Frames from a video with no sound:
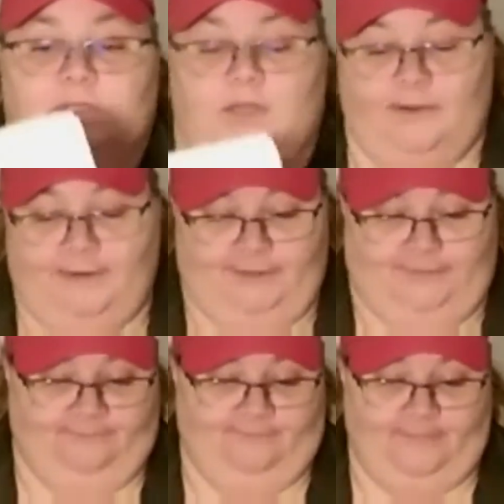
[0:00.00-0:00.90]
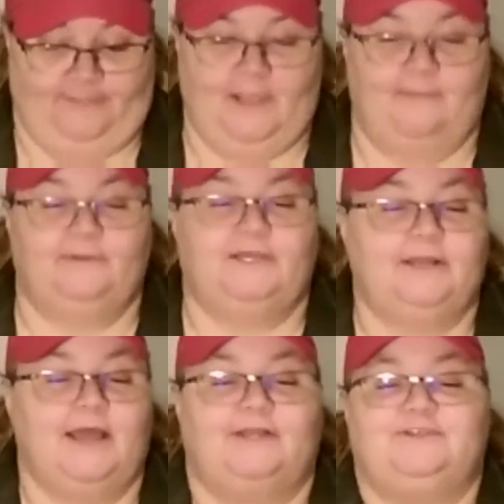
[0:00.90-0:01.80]
Alrighty, I'm gonna get,
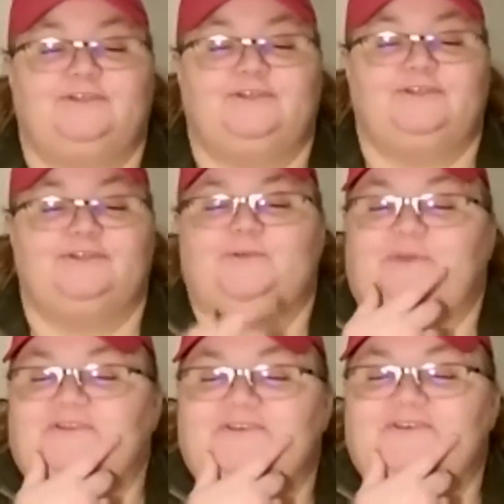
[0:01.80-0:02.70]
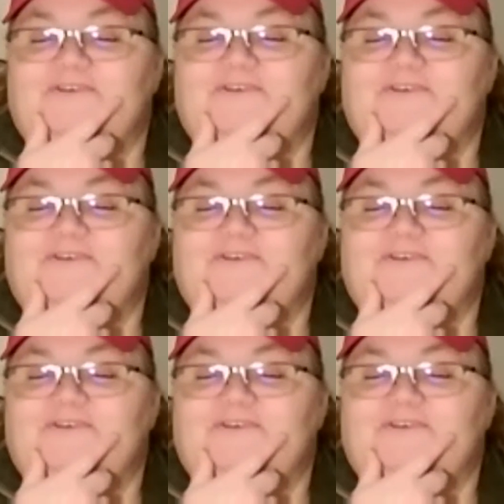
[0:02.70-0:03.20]
I took a picture.